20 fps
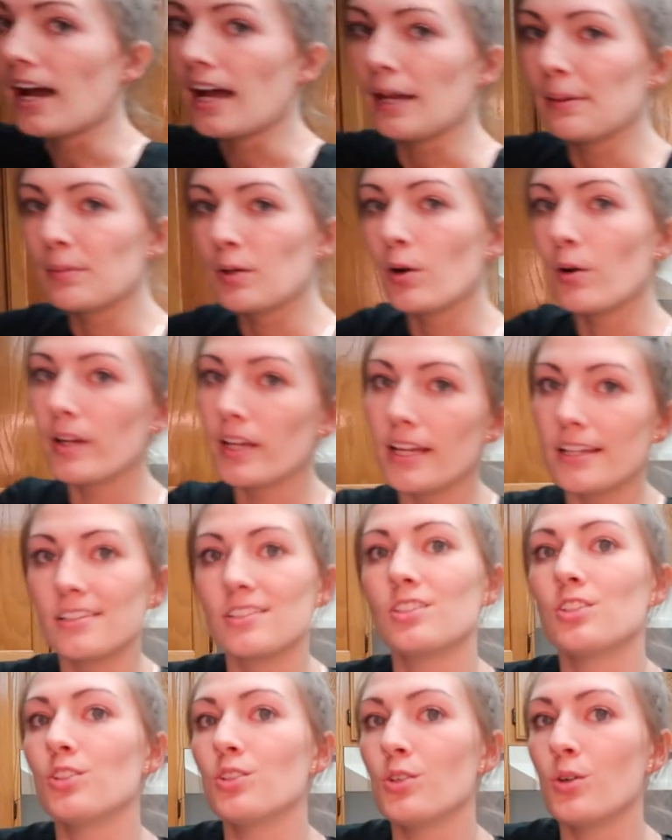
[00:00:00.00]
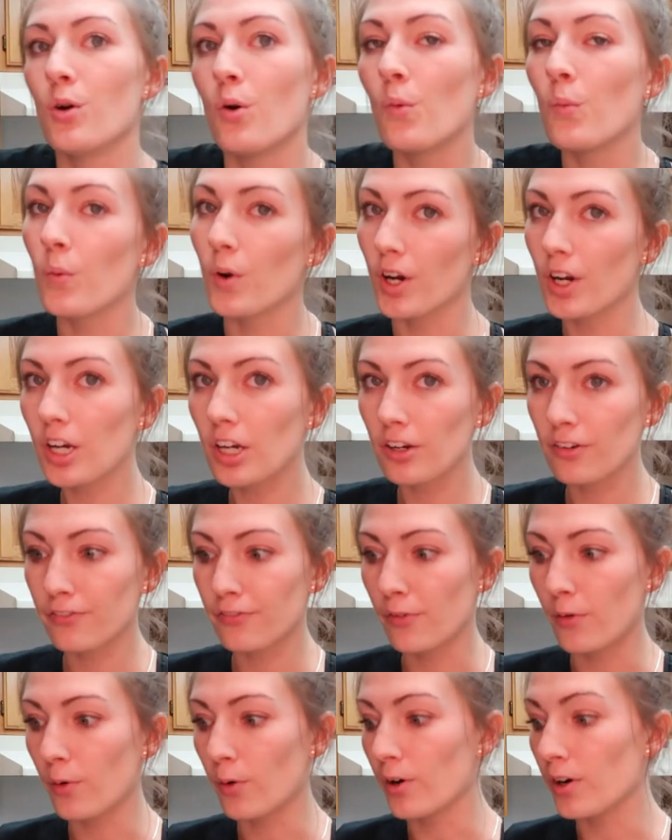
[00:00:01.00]
I'm going into work
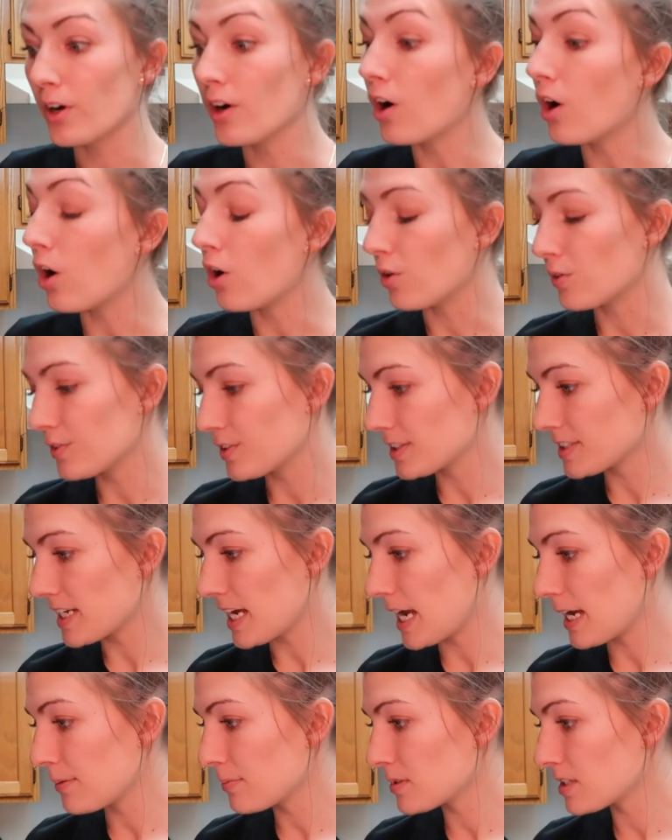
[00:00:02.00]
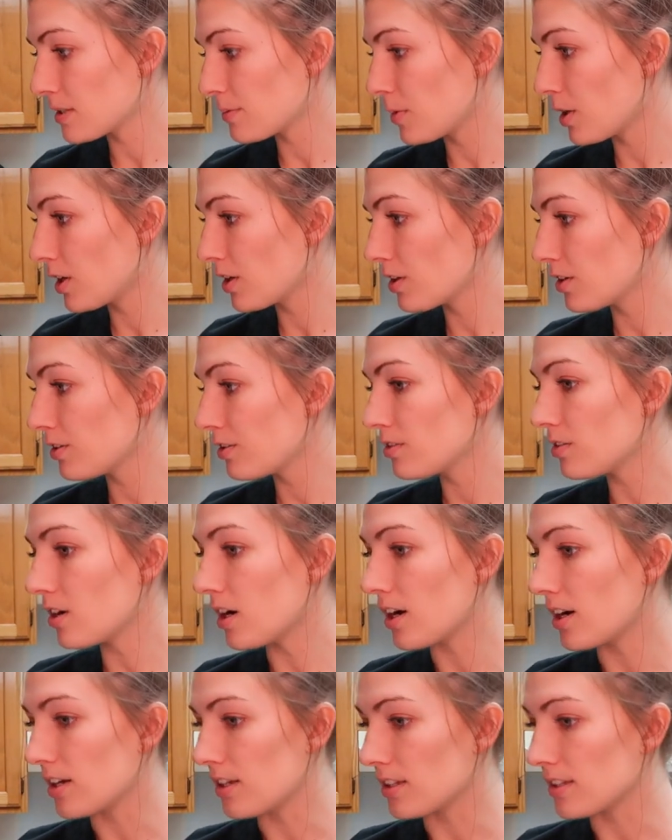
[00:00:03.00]
for overtime tomorrow
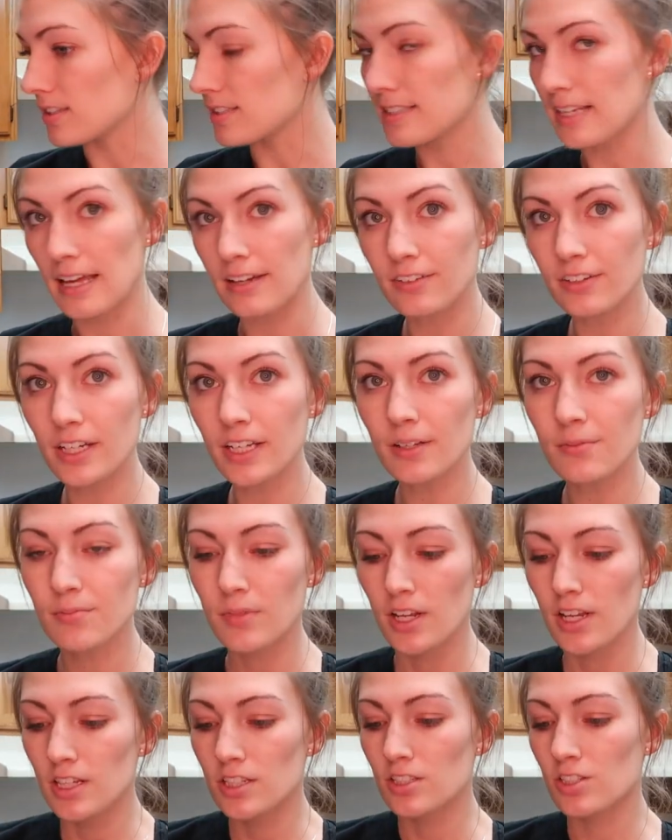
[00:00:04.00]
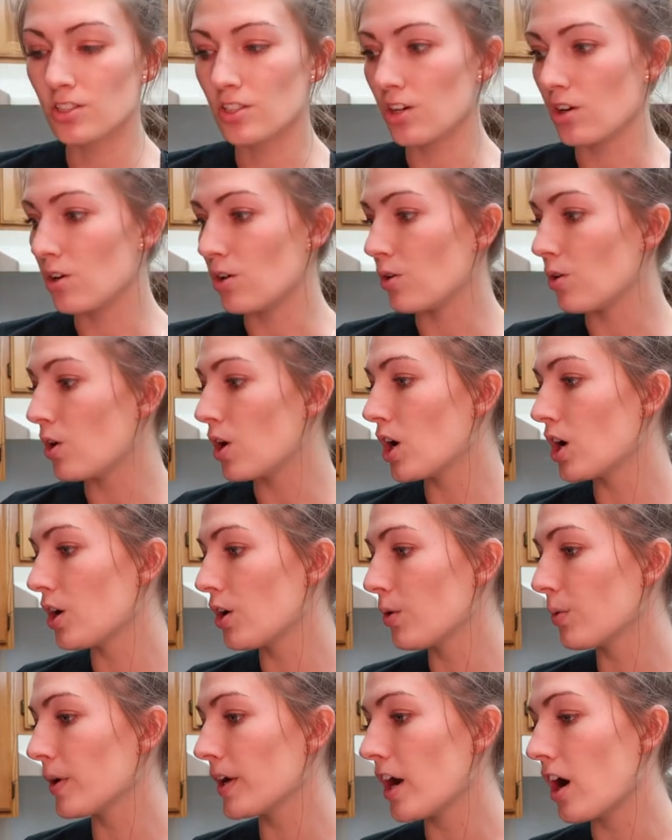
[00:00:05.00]
on Saturday, so
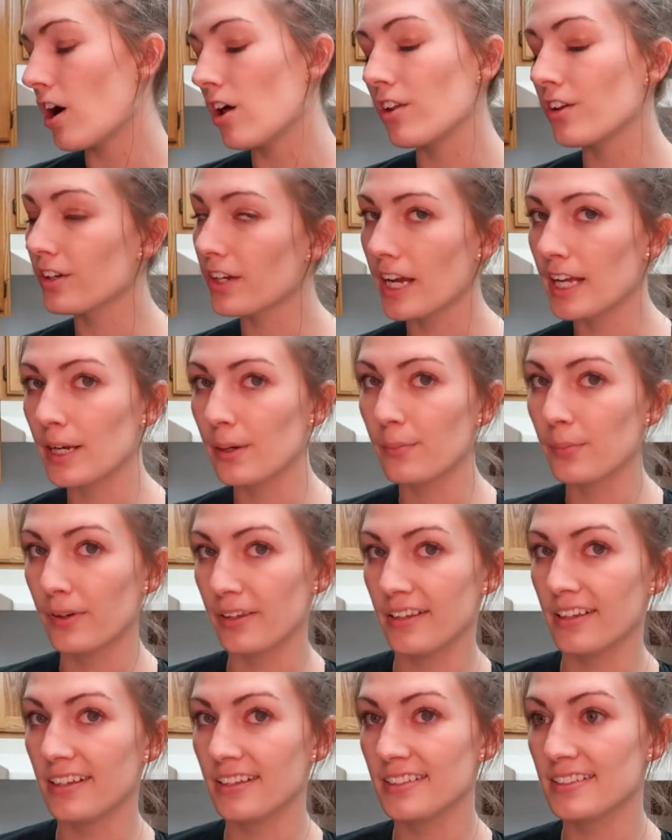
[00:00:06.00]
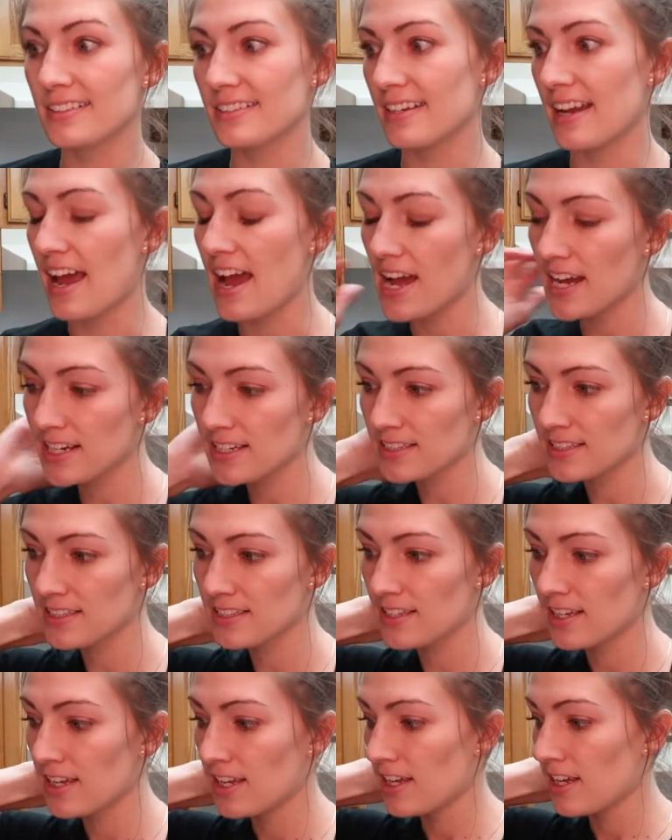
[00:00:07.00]
we all are kind of bringing snacks
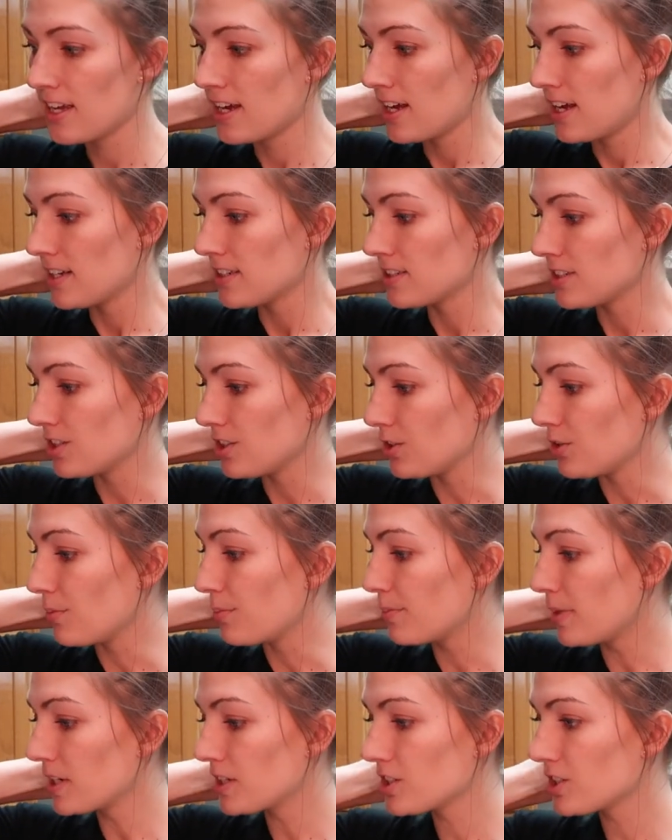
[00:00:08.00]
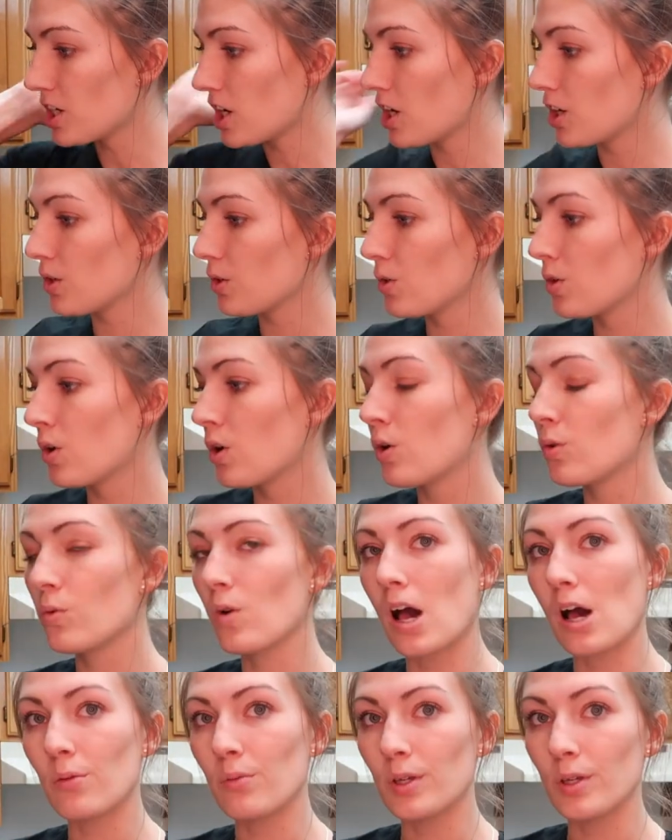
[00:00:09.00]
to munch on
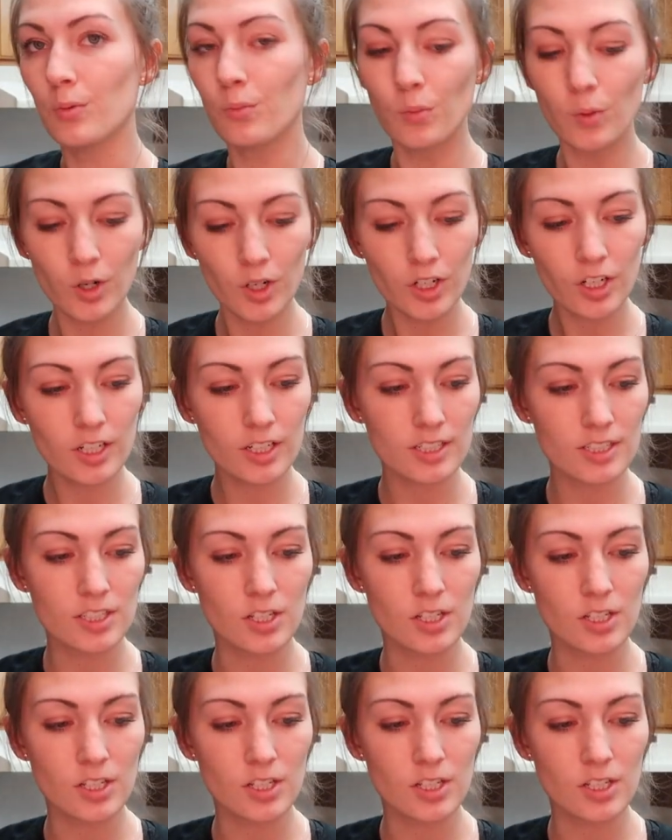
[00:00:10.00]
while we work.